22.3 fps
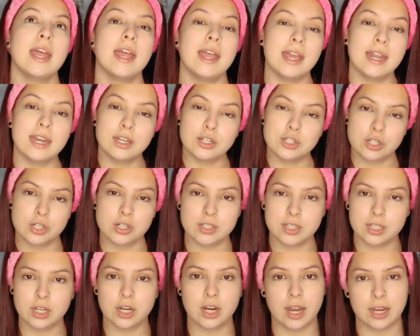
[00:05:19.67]
it ensures
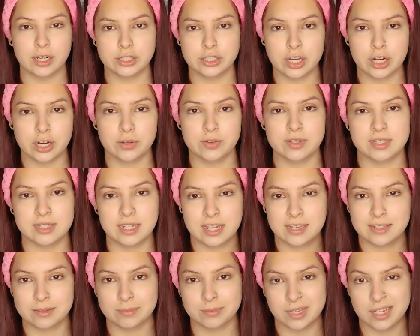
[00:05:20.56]
that your eyeshadow
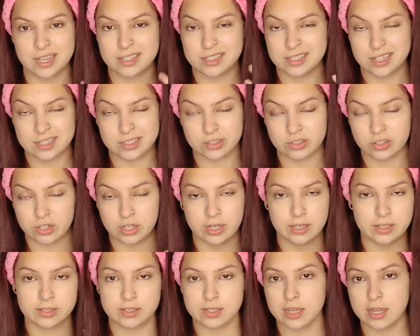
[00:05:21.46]
stays in place, doesn't
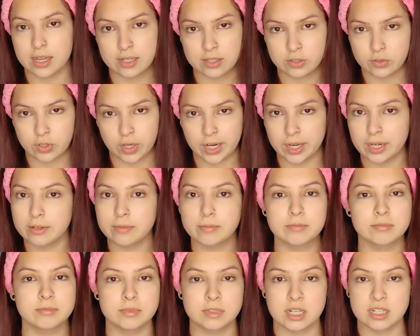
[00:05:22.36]
crease. It's great.
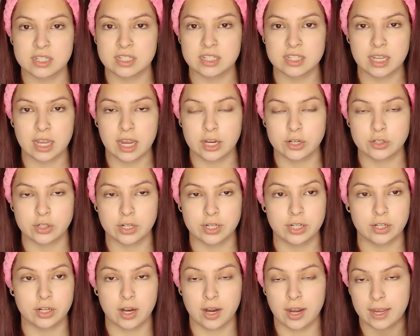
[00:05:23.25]
Doesn't
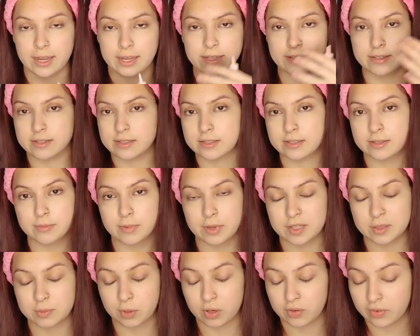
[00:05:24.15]
dehydrate your eyes.
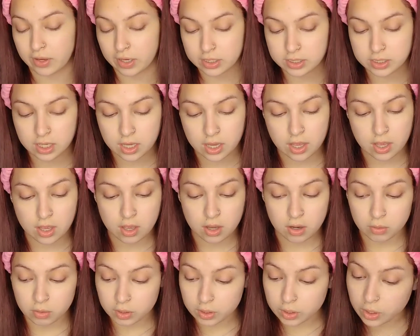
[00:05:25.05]
It's perfect.
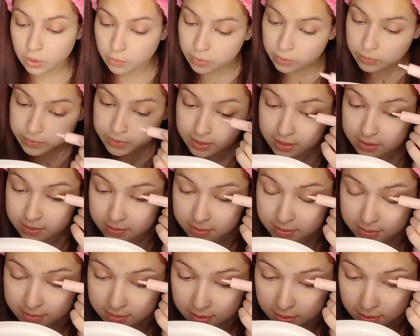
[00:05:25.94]
I'm gonna go in with
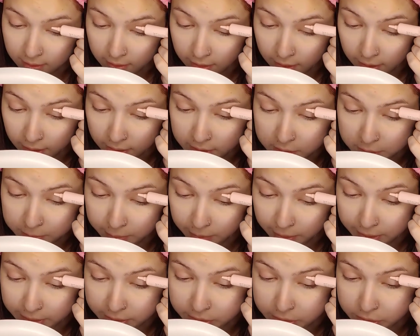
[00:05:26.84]
this,
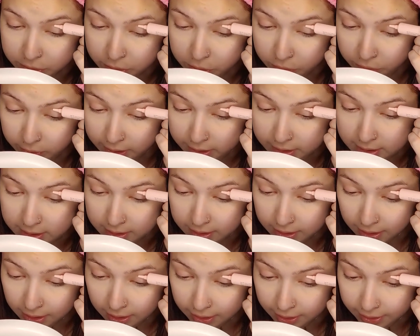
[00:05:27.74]
apply it straight to
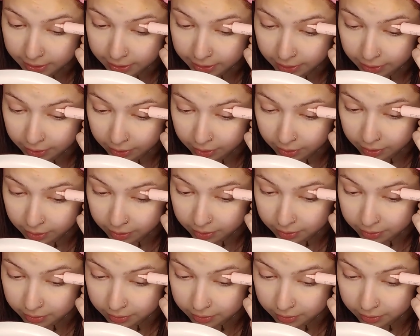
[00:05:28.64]
the eye here.